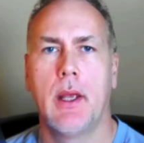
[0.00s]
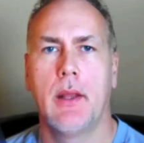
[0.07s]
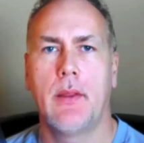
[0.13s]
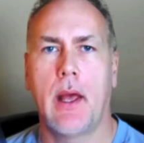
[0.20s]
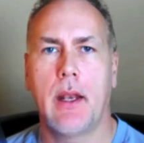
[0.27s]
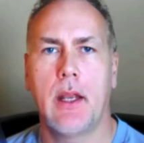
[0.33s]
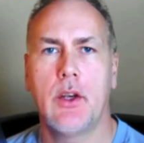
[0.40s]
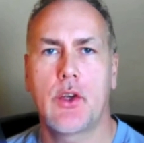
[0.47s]

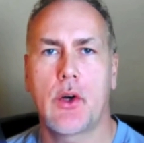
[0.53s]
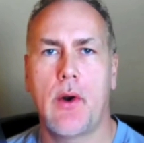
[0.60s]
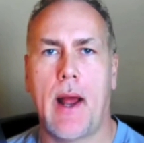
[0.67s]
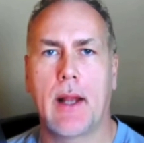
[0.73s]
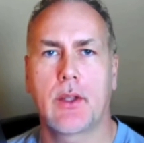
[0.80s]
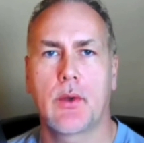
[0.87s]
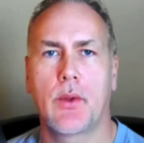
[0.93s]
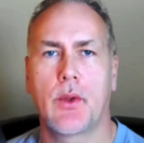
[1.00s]
that
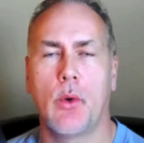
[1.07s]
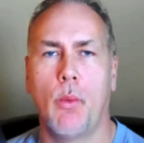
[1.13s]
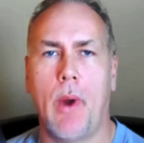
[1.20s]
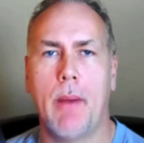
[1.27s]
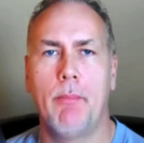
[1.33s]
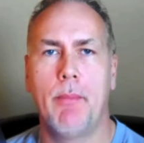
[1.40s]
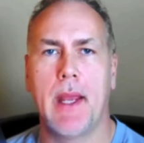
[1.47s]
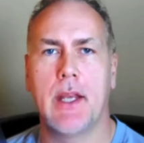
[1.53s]
interacts with your
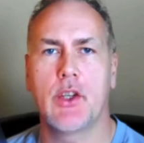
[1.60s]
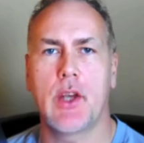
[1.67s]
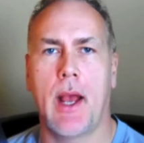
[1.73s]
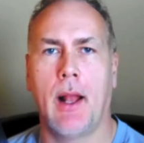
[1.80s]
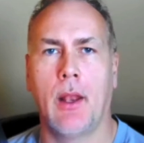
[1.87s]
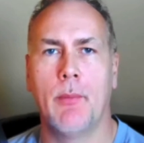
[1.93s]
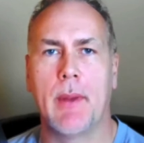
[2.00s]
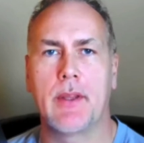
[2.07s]
web page
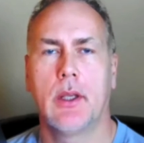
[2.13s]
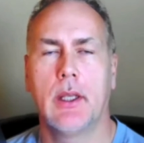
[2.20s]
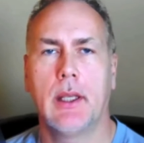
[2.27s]
elements.